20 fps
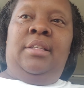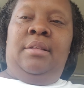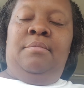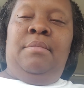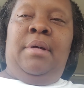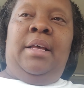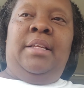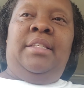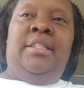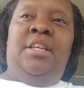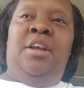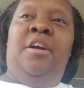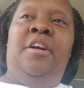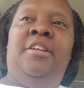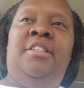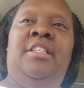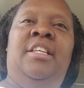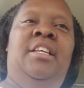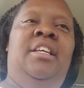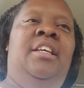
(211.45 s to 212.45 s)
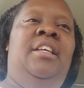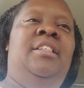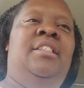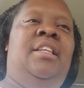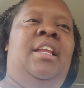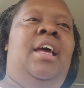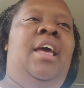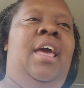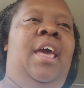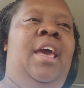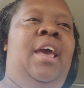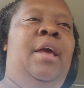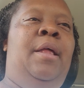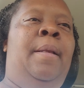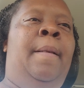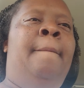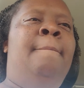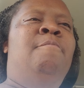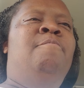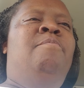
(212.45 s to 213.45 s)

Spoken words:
CRTs and I had